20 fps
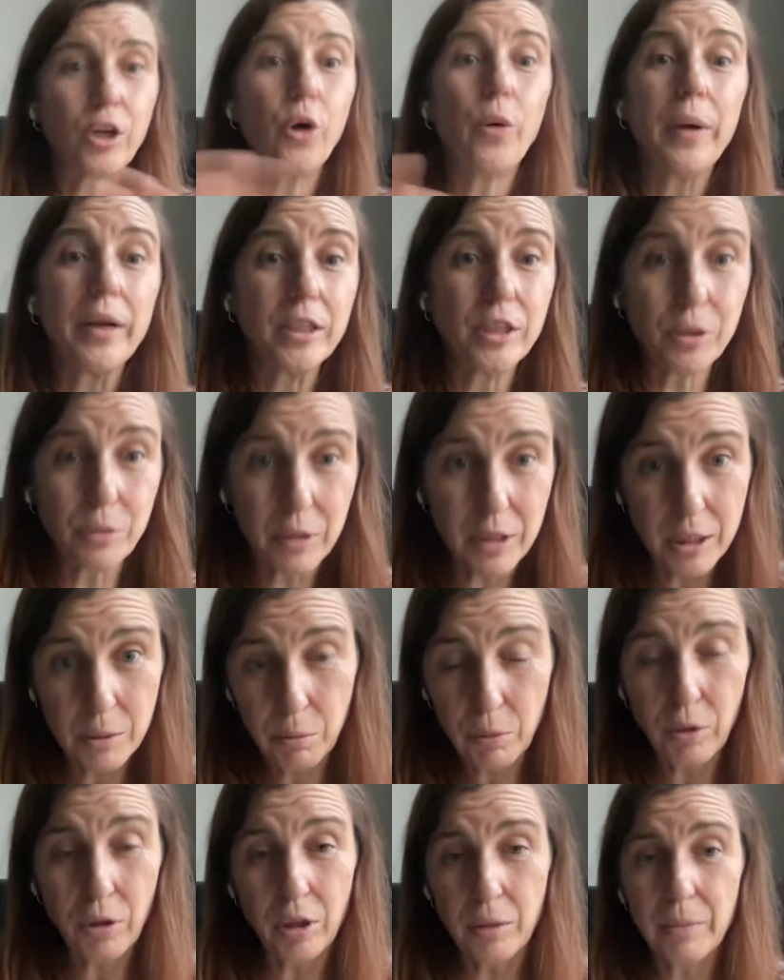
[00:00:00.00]
going to
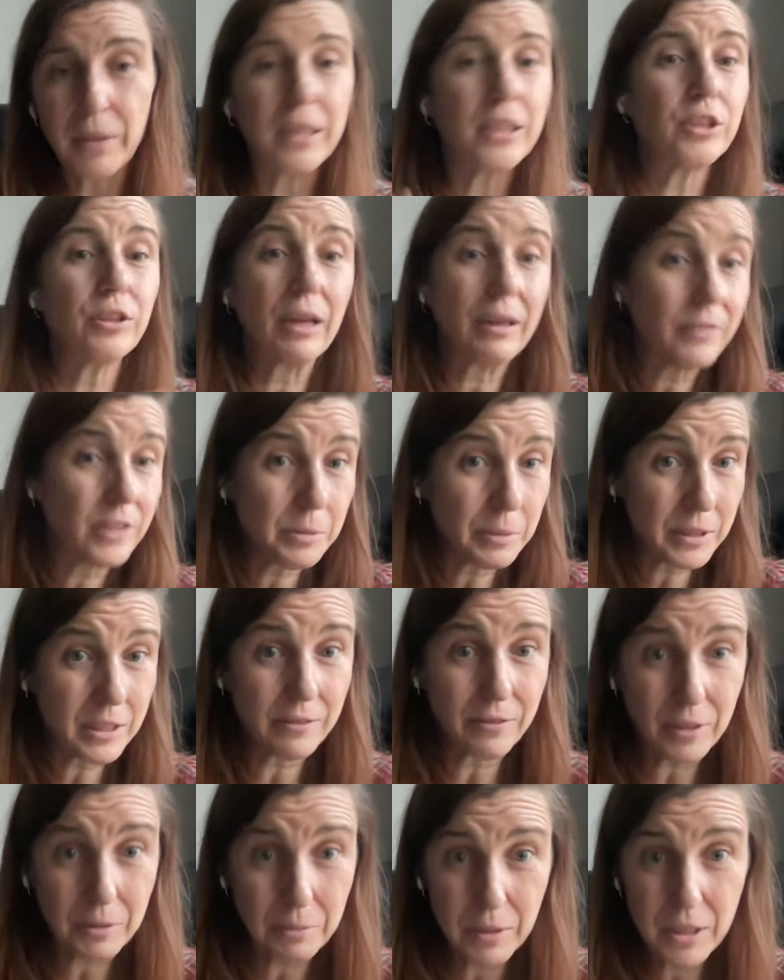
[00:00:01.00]
explore because you have a
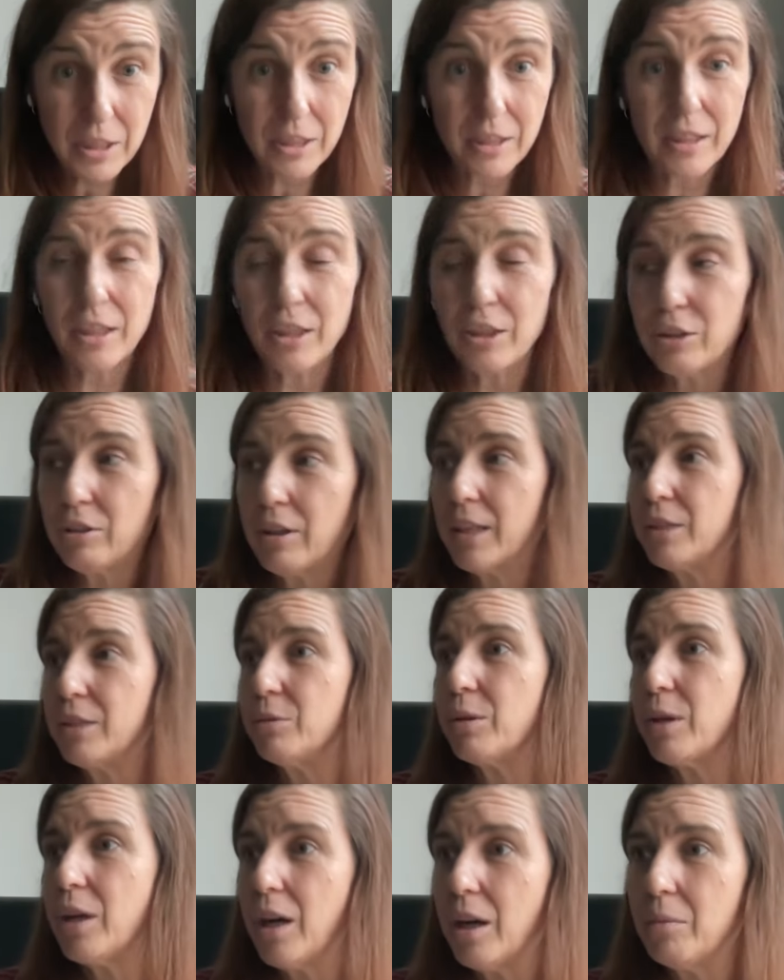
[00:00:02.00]
specific mission that you're trying to
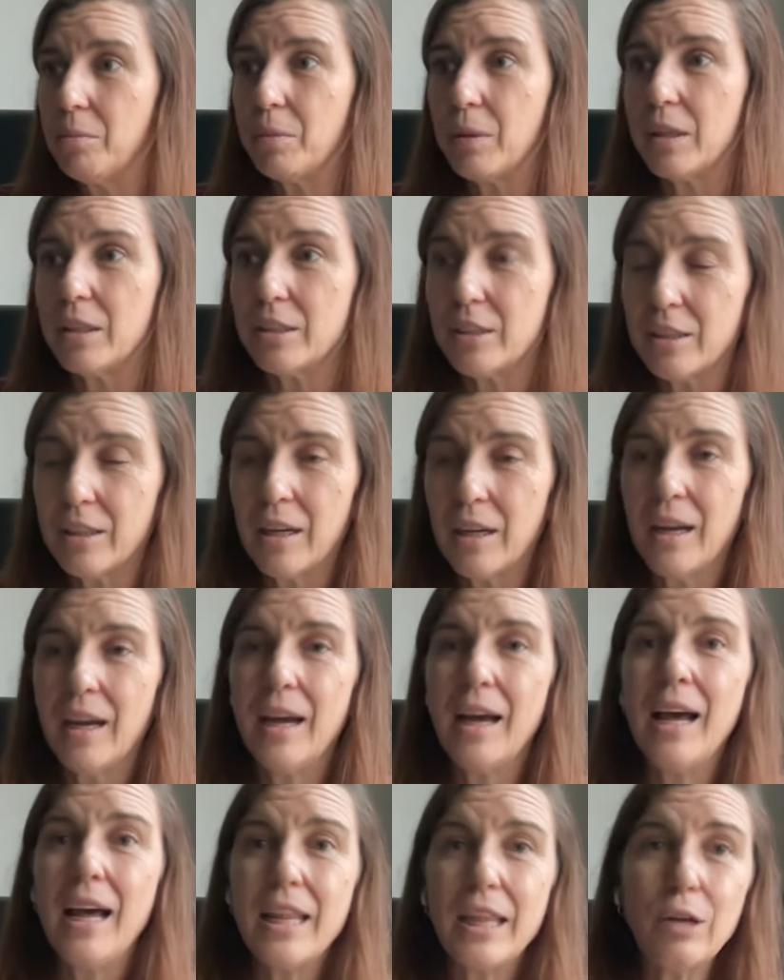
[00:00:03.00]
accomplish,
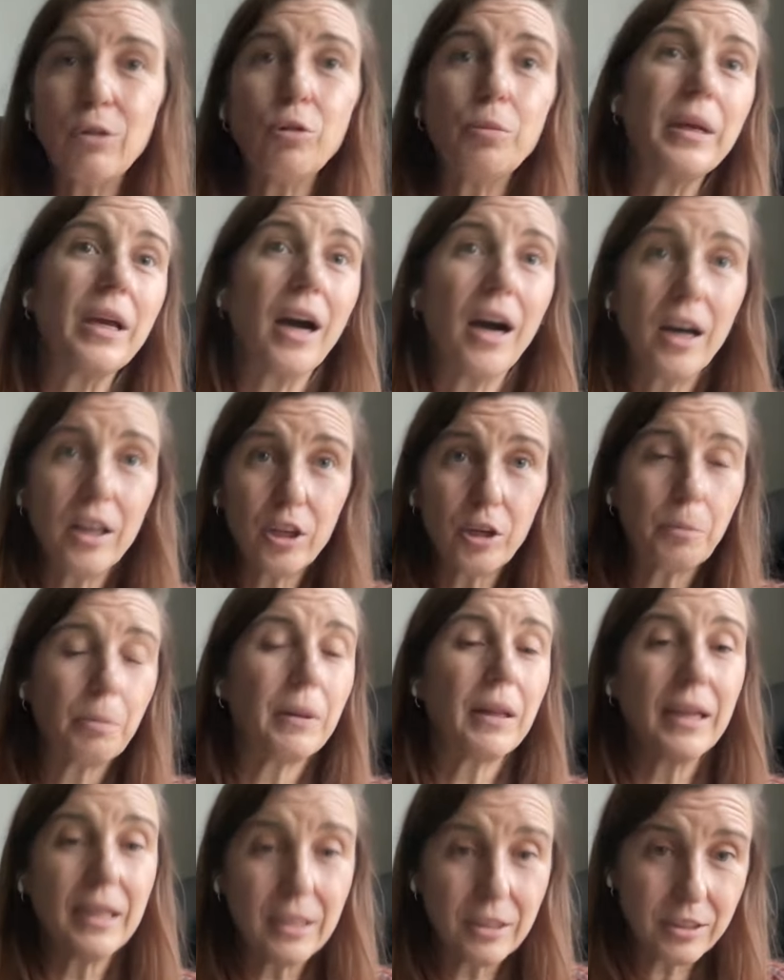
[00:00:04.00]
there will be other
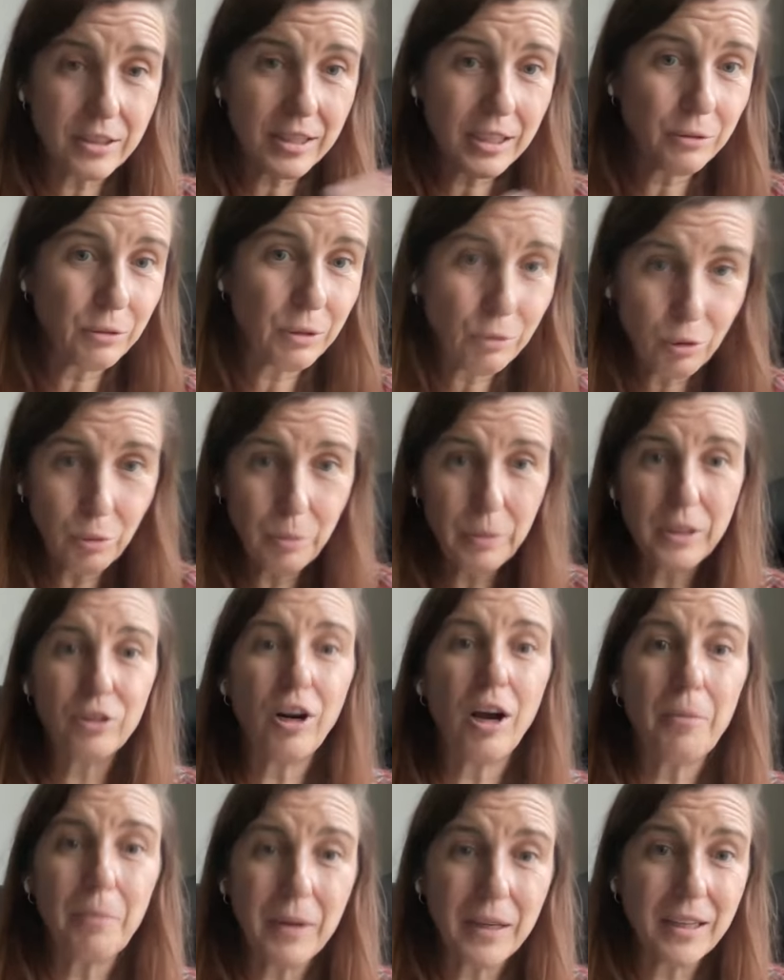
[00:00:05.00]
players that we will be
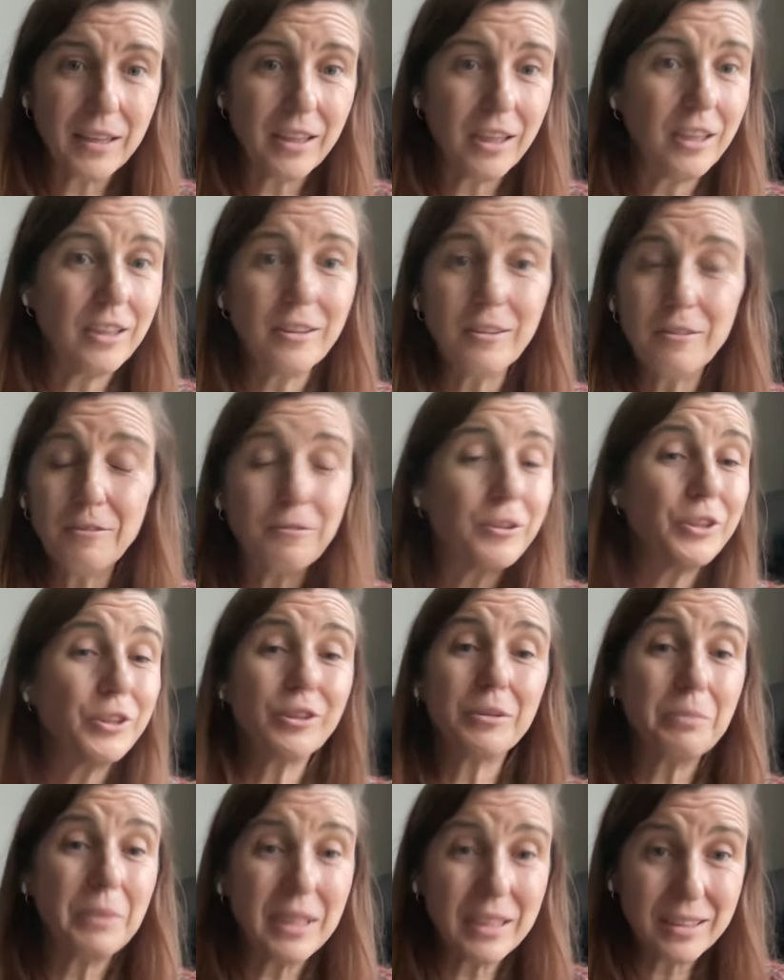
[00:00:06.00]
dropping in there for you to
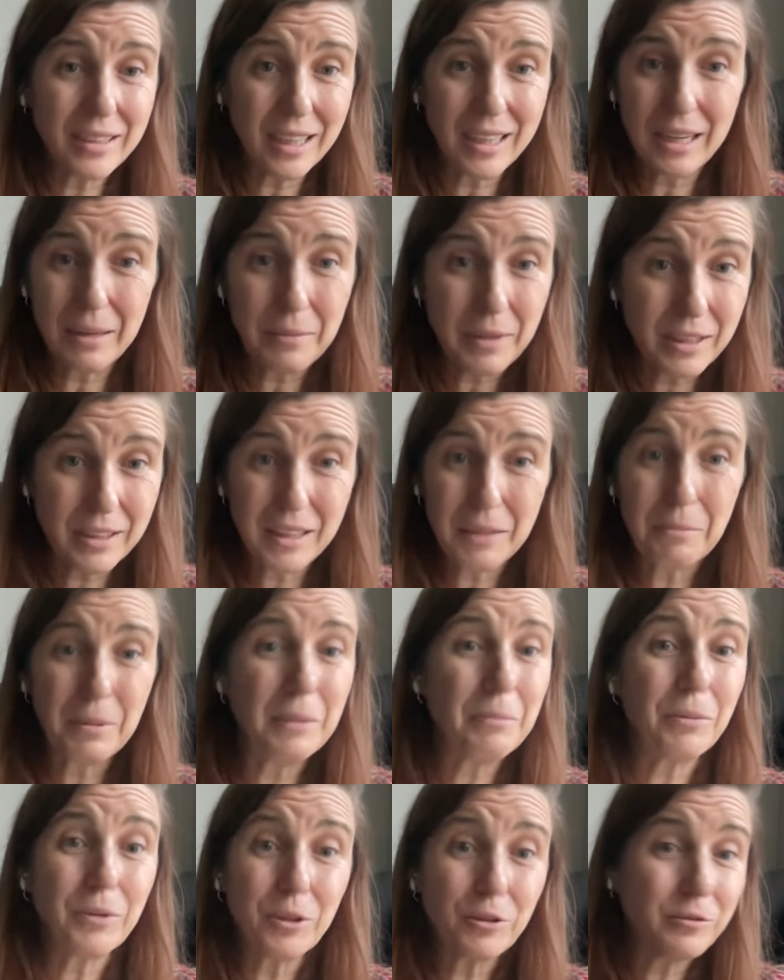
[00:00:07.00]
meet dynamically,
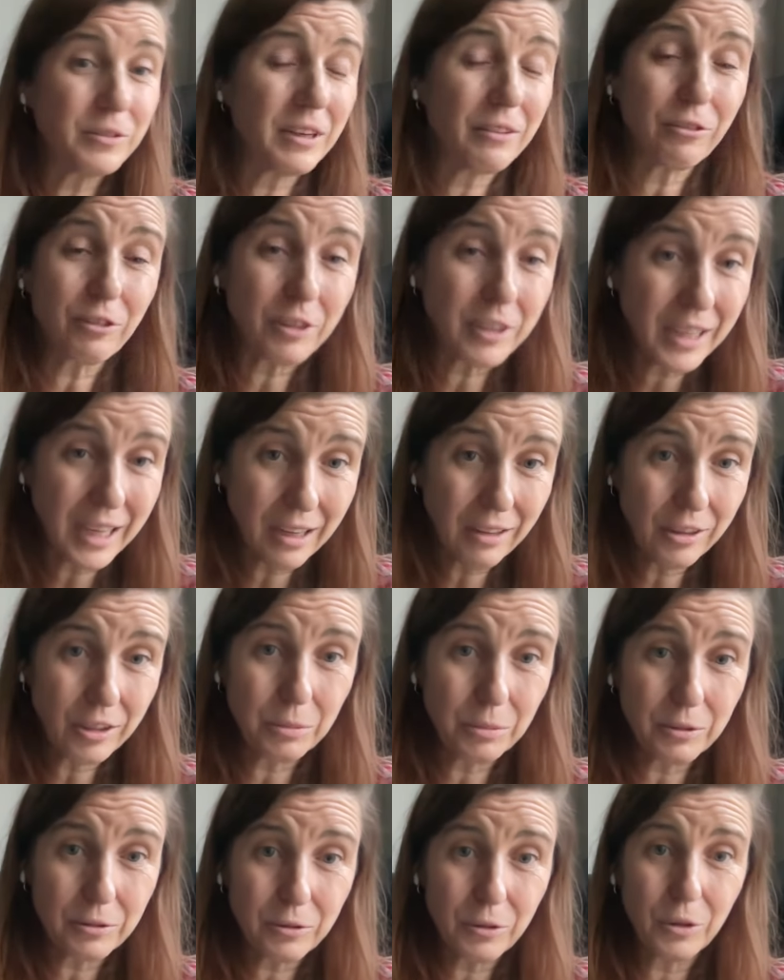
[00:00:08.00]
people you've never encountered
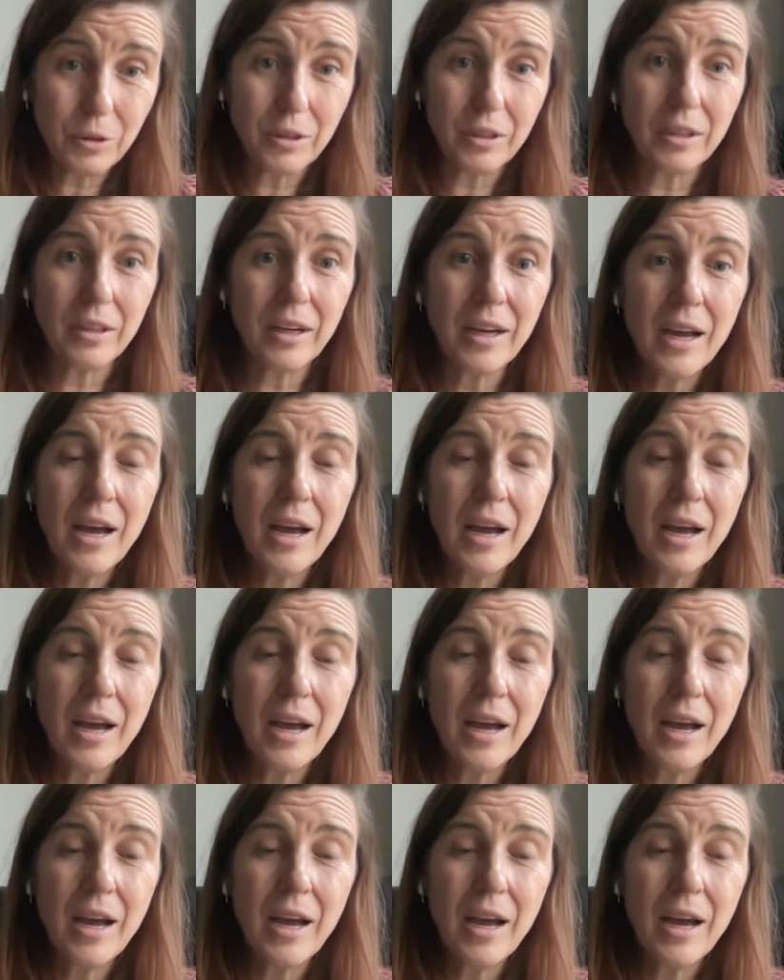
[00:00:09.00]
before.